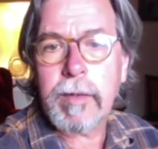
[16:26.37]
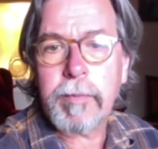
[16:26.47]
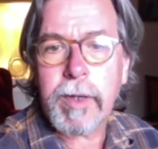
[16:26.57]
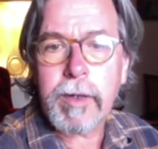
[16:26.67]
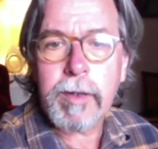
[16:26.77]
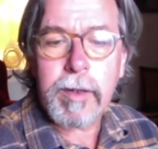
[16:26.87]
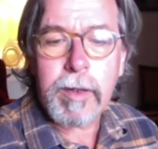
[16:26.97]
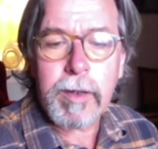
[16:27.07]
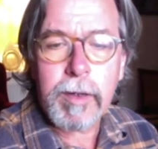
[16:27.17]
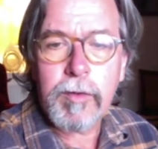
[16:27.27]
but
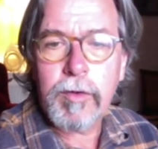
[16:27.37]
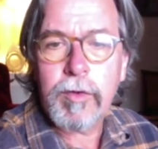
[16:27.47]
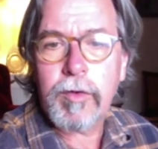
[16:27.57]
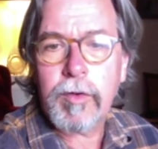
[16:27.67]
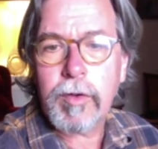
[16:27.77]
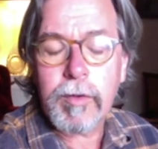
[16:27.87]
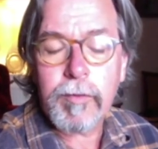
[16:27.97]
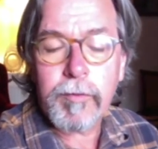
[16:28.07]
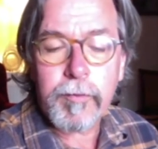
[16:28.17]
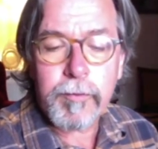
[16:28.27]
due to
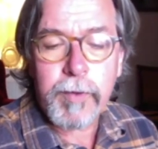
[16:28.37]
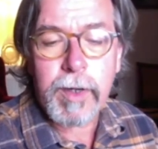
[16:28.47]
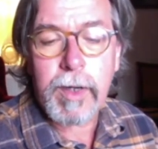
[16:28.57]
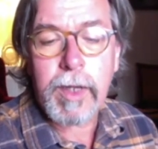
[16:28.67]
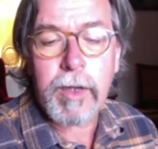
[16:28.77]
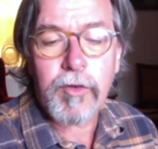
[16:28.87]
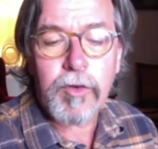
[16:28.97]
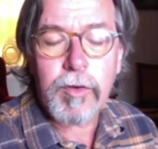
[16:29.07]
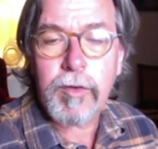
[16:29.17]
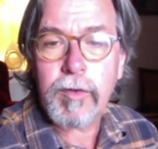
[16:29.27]
funding
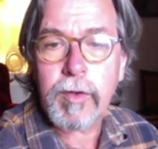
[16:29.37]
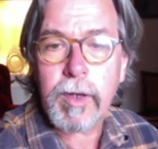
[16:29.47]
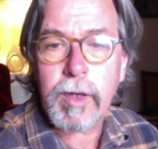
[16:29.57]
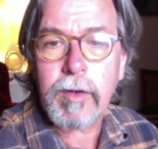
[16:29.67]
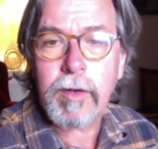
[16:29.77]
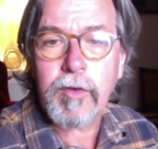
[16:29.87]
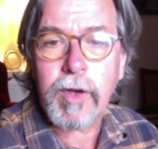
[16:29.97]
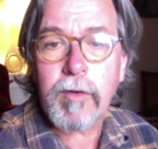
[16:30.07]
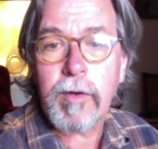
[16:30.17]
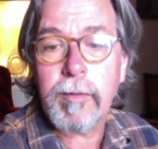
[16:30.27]
issues in
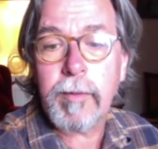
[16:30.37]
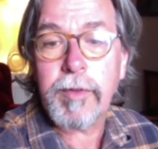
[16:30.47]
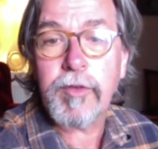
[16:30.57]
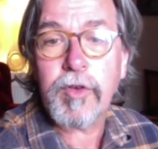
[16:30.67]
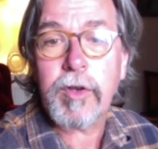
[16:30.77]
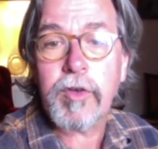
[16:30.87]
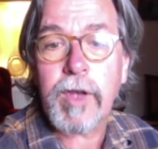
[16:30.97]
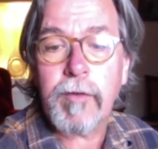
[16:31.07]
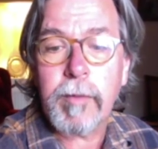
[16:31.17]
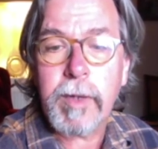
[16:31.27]
general with the Scottish
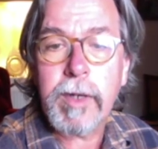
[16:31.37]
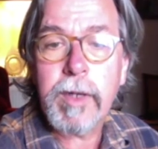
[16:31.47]
government,